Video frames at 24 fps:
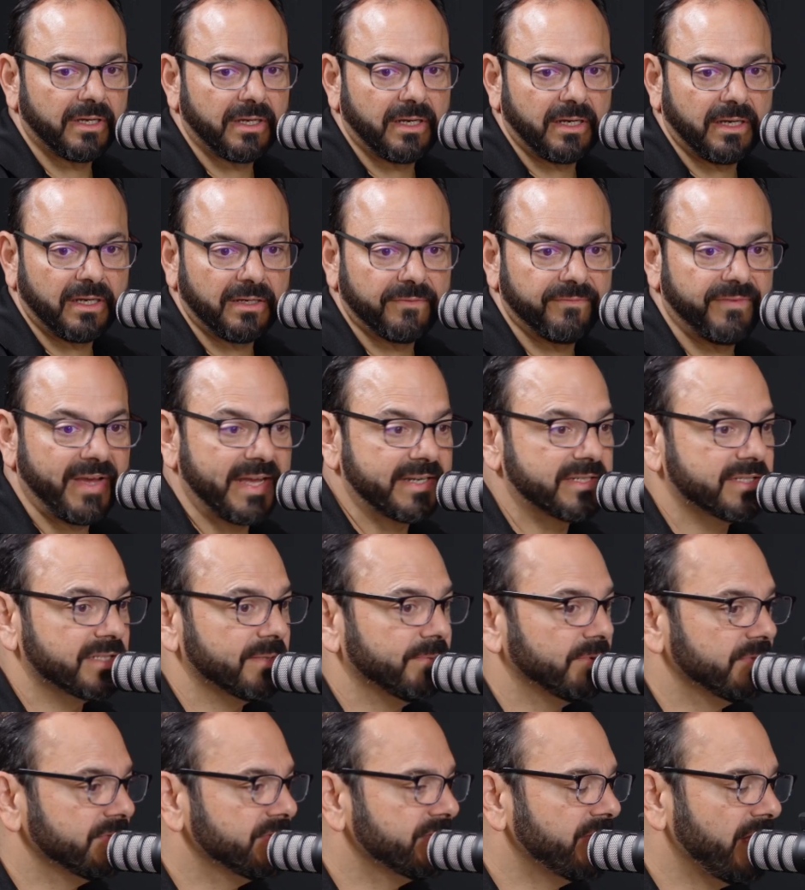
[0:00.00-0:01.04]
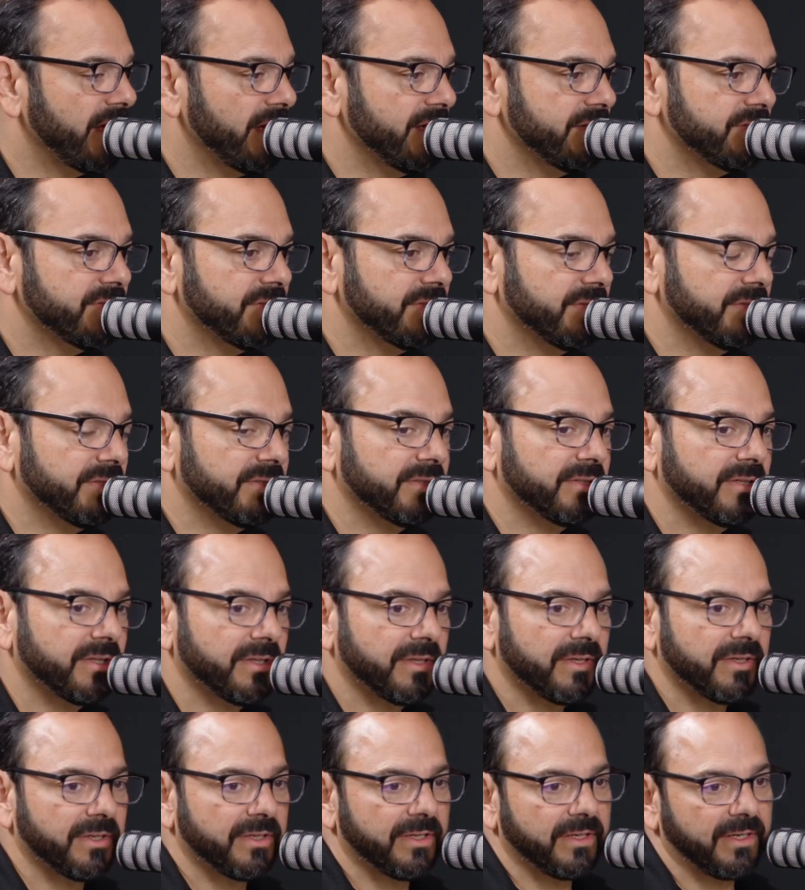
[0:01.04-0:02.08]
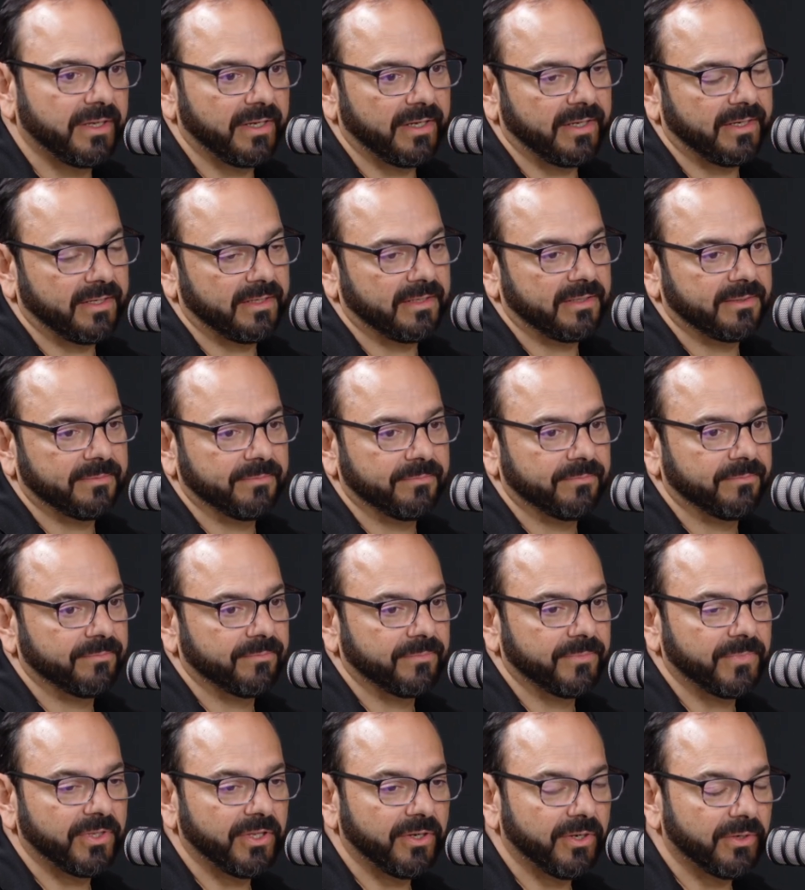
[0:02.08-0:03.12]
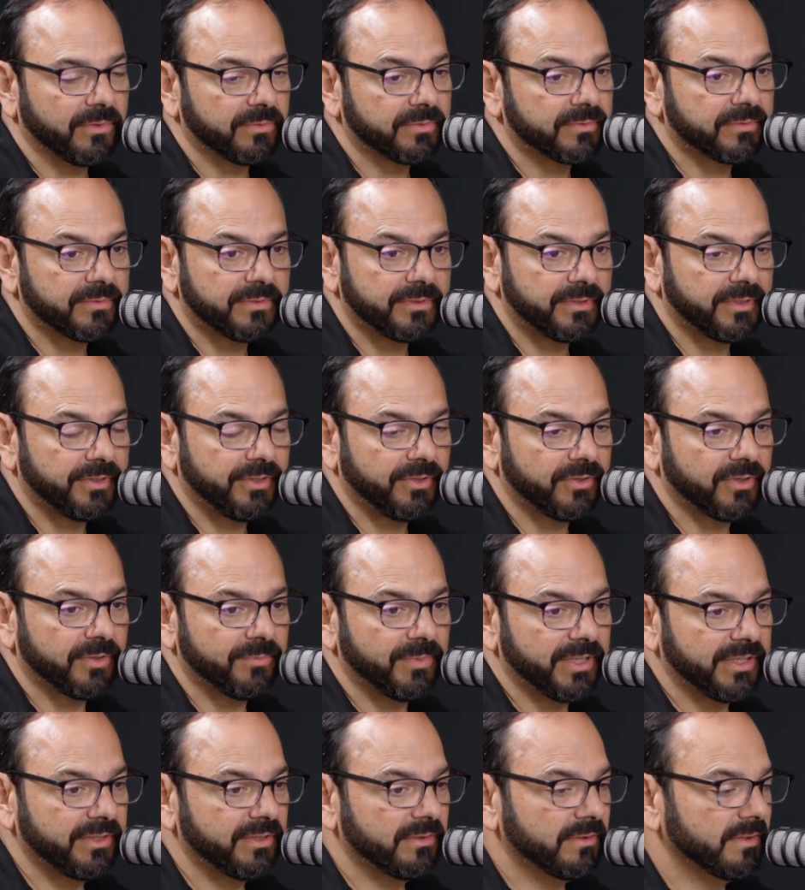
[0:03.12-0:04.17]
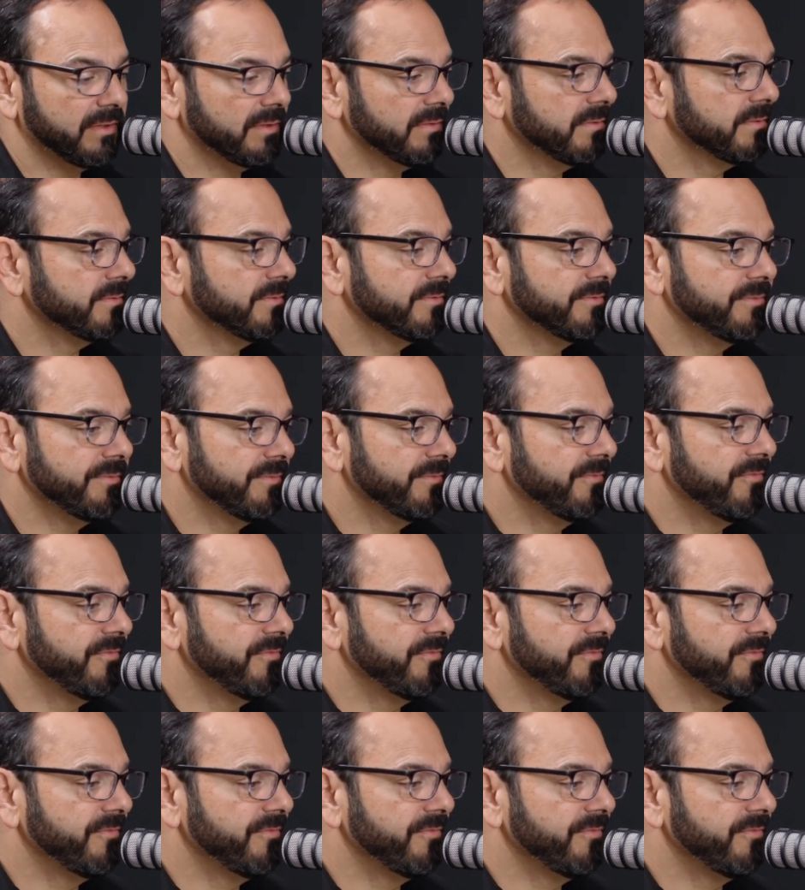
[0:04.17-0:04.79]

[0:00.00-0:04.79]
vegetable station. You could be doing